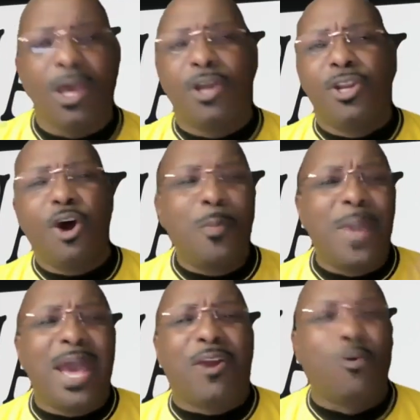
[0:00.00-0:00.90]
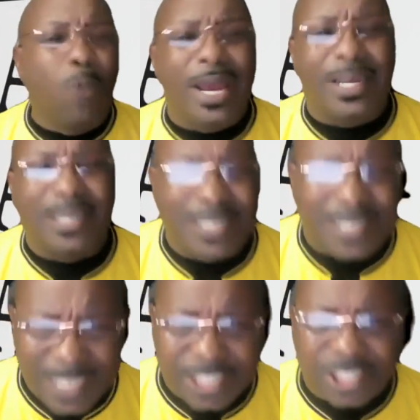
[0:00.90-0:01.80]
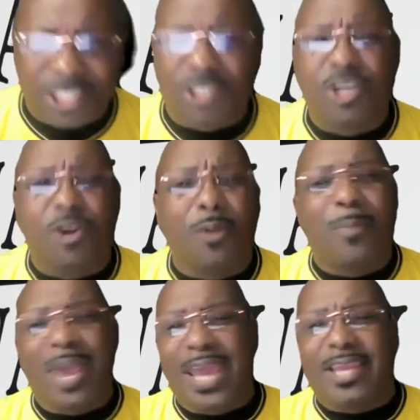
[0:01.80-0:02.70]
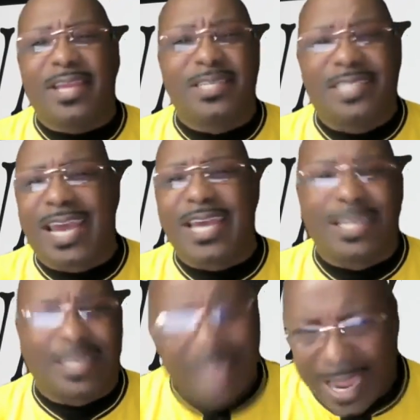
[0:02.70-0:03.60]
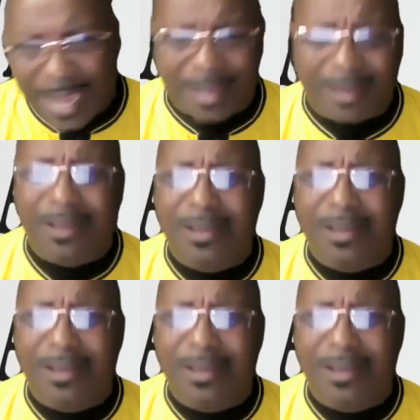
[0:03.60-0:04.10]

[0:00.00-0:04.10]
No matter what decisions you're making day to day,